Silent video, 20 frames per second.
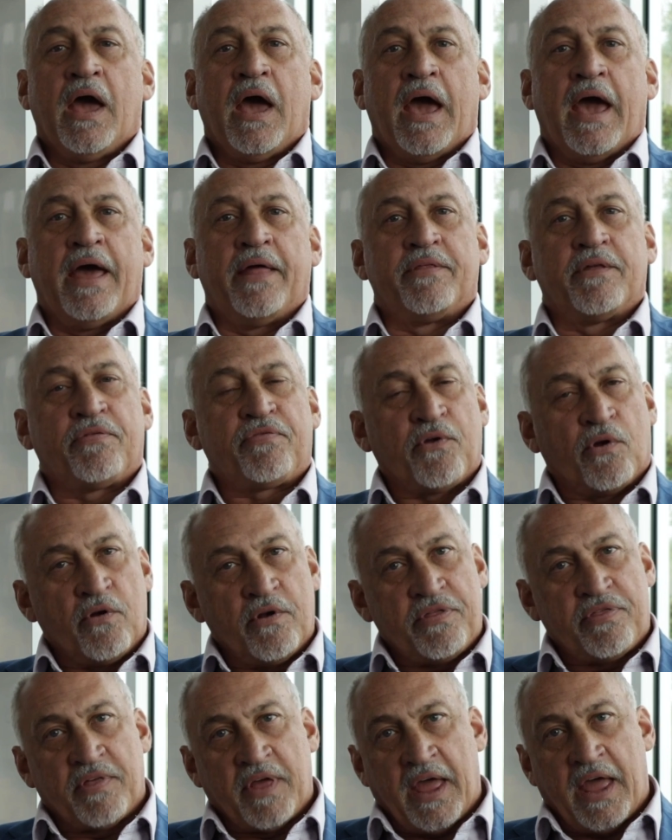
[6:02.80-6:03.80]
And the
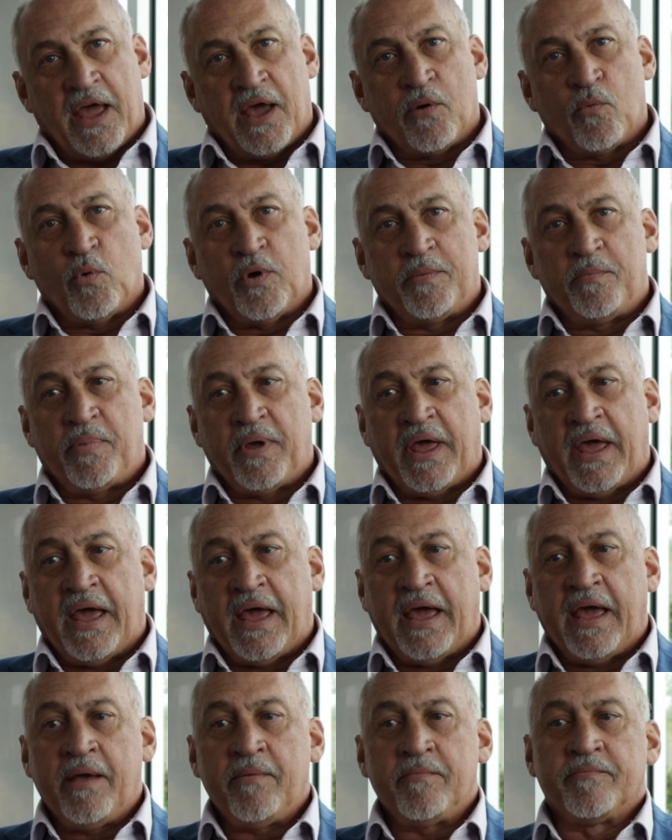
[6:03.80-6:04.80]
third thing would
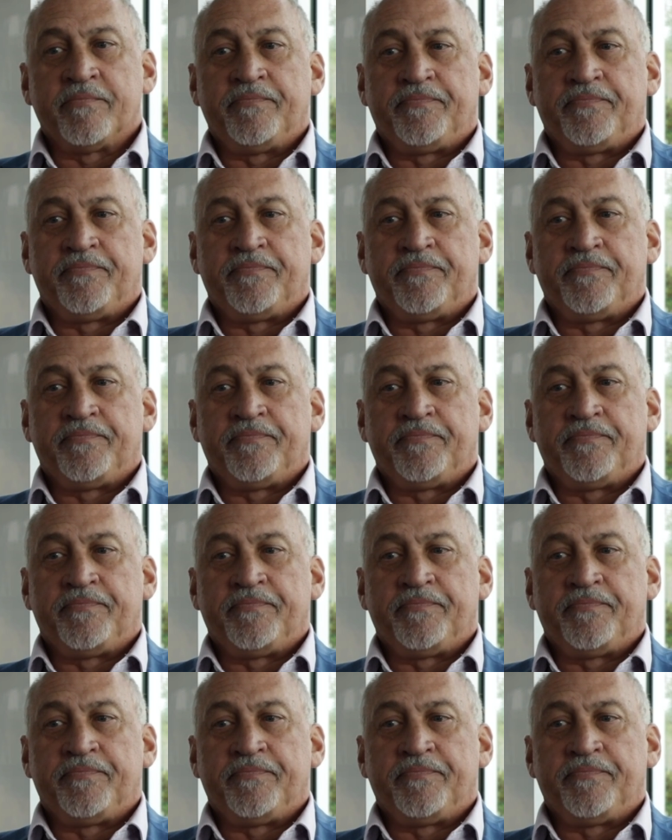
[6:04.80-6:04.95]
be